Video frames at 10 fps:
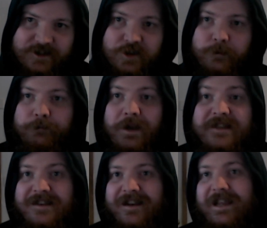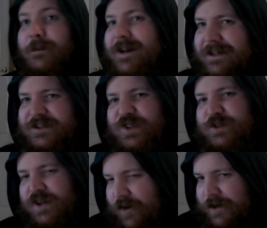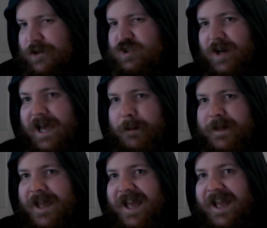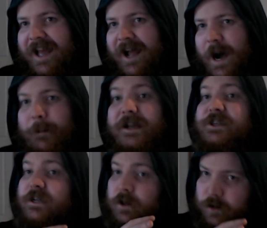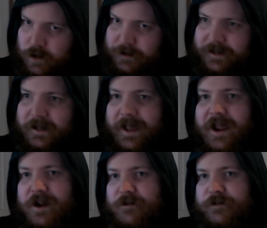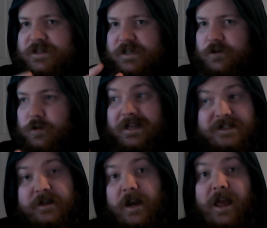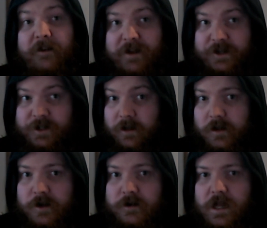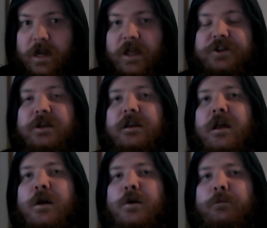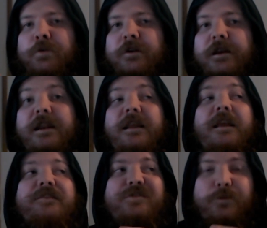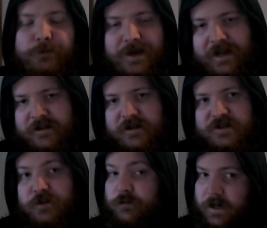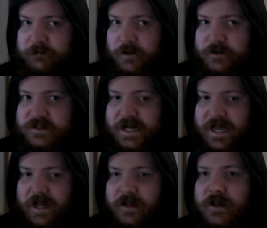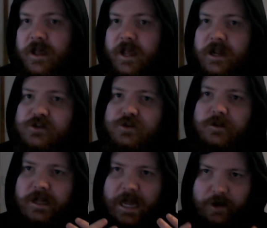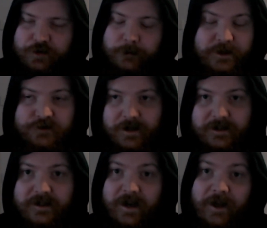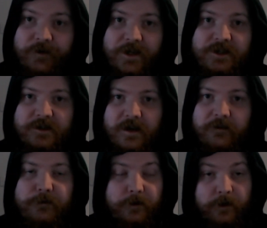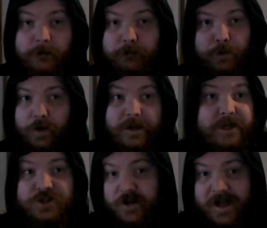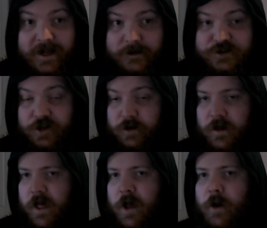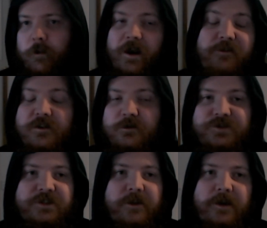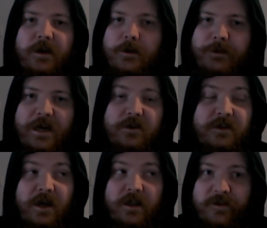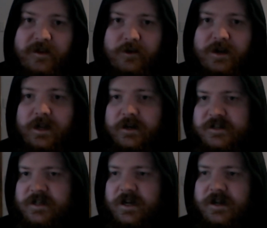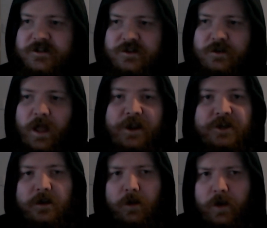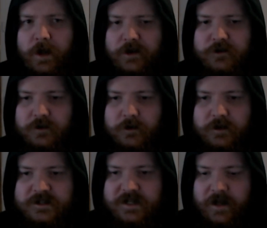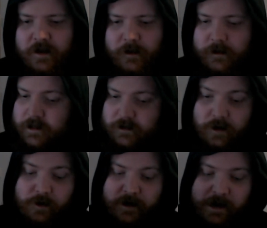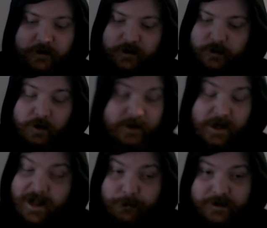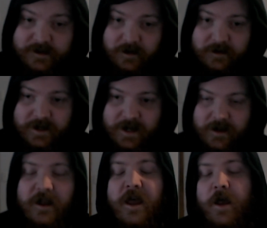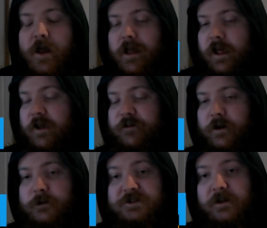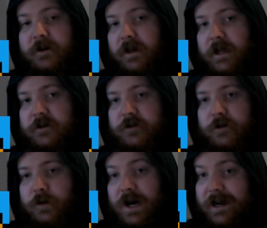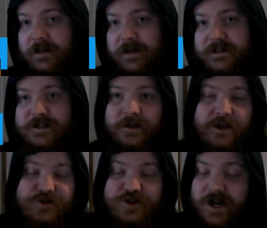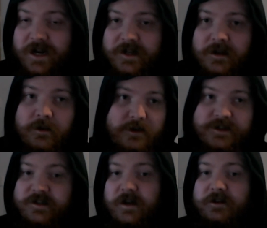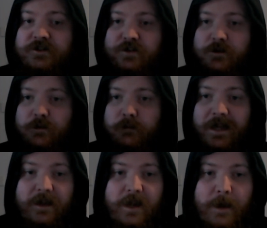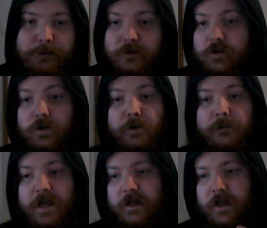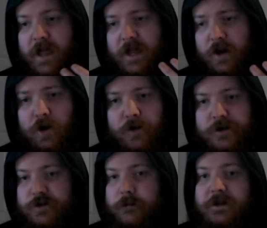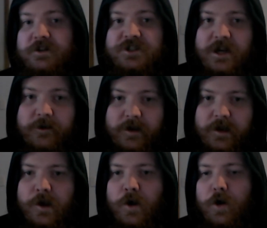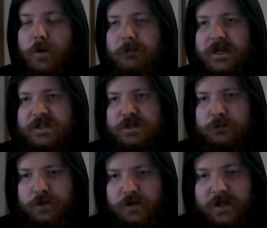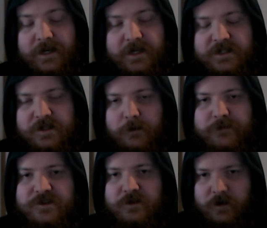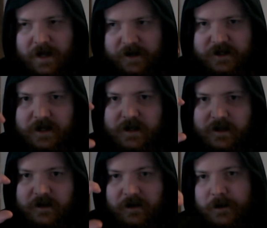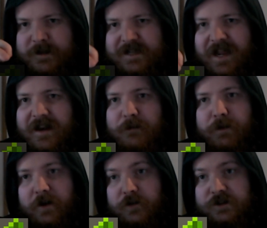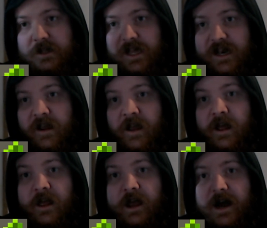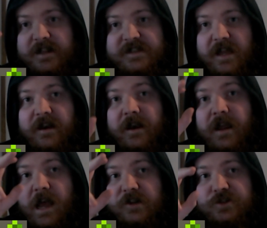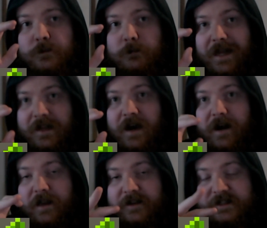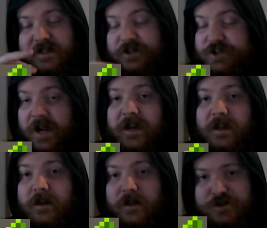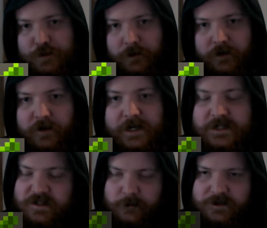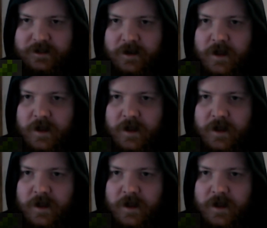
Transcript: So basically, I'm not Tutorial Trap. I'm actually learning every single lesson that I have actually learned and actually putting it into practice of what I've learned today into the actual pixel art that I have actually done per each day. So whenever I was learning about color theory, I decided to actually learn how to do it on that particular day. If I was learning how to do highlighting and shading, I decided to make an apple or make a orange or make a cherry or make smaller items to actually limitate it, but also yet understand how to make highlights and shading in smaller items.